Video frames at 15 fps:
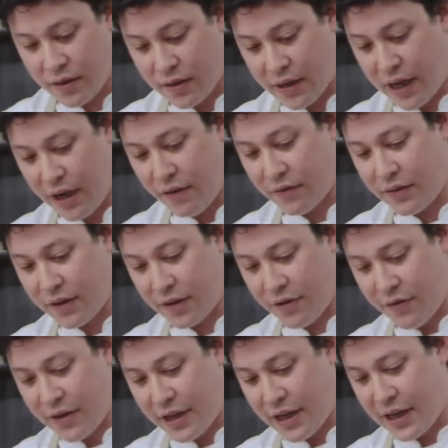Now, the
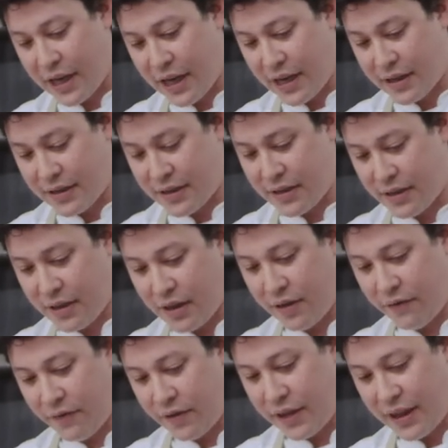gooey duck has
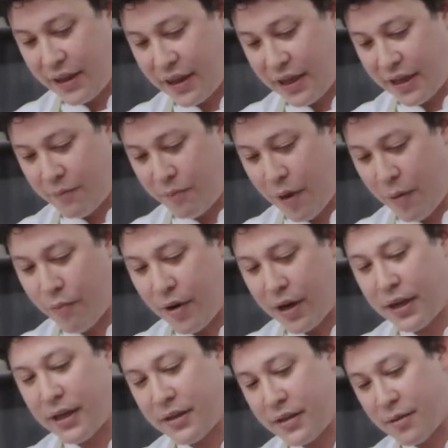a really thick membrane
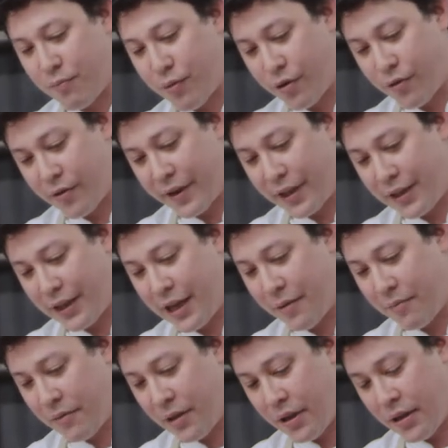because it's a burrowing
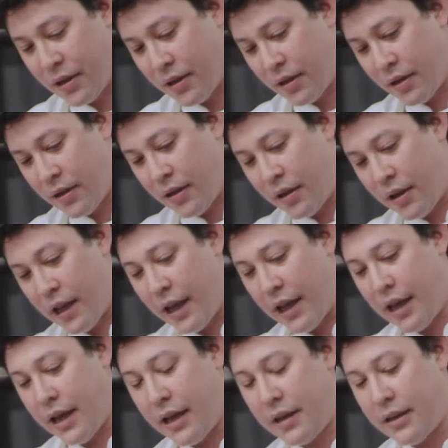clam
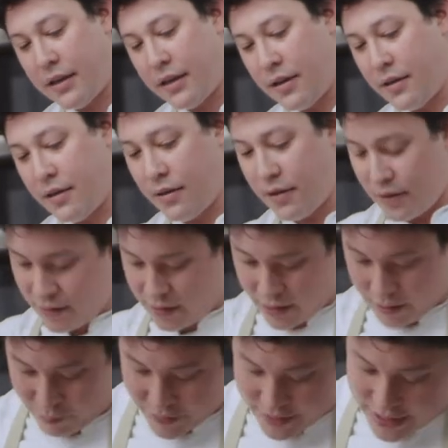and
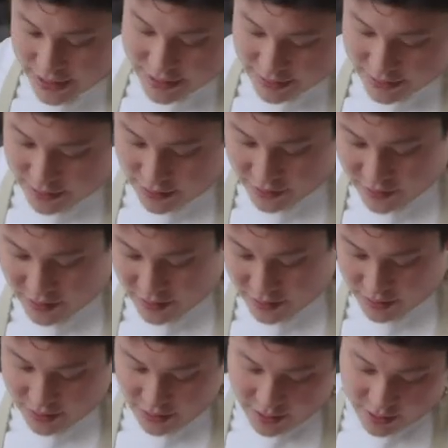it protects it under
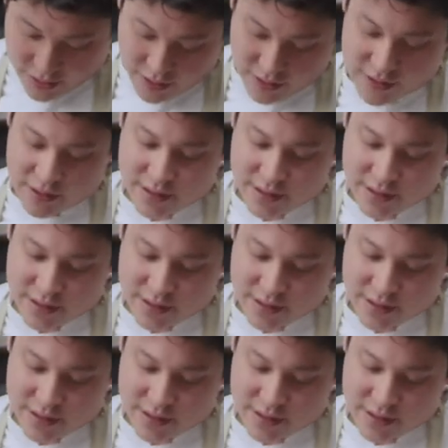the in the